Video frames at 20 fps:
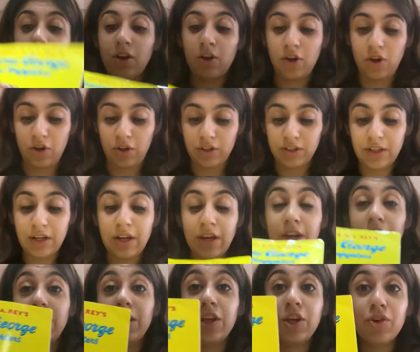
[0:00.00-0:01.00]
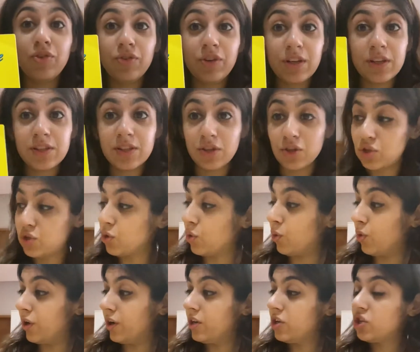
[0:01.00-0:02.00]
called Curious
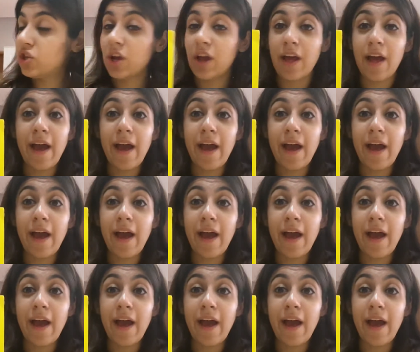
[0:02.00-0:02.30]
George